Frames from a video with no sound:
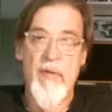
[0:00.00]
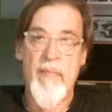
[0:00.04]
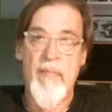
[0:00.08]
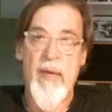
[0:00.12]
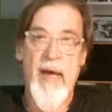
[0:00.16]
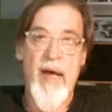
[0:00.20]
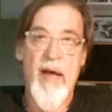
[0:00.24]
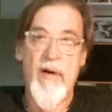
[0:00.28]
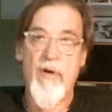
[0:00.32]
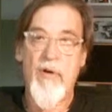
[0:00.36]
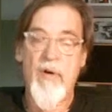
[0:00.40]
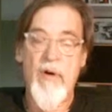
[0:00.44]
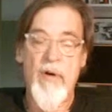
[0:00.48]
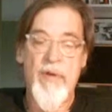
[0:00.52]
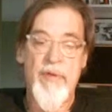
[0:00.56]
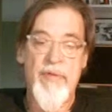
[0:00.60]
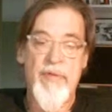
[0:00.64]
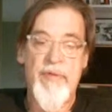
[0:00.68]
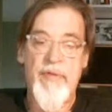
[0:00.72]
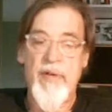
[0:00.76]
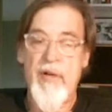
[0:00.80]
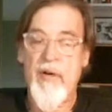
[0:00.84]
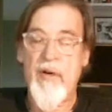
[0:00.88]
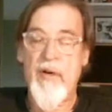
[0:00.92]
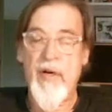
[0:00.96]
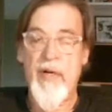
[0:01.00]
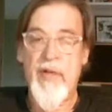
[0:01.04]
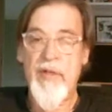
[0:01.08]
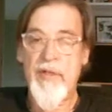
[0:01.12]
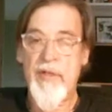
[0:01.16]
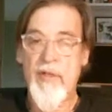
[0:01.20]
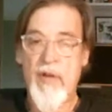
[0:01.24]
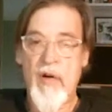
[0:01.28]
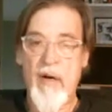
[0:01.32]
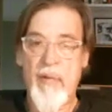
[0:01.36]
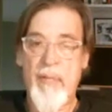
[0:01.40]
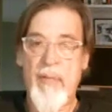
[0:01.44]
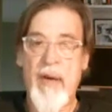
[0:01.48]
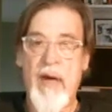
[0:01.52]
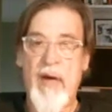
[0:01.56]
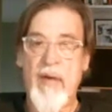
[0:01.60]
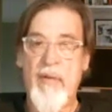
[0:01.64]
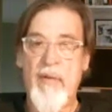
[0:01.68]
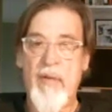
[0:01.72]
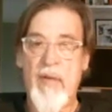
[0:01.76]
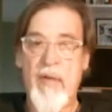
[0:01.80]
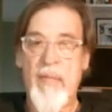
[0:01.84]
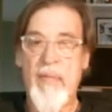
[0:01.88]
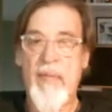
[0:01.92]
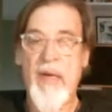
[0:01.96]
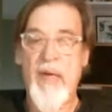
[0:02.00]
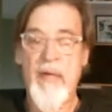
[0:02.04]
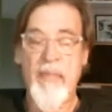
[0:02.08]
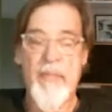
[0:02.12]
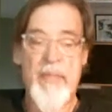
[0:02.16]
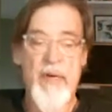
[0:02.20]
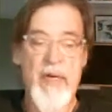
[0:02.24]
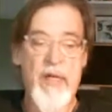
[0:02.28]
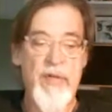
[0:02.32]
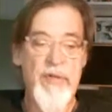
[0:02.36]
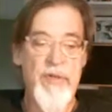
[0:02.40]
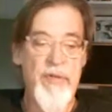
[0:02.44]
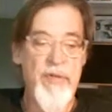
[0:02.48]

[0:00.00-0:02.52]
the big picture sorts of beliefs,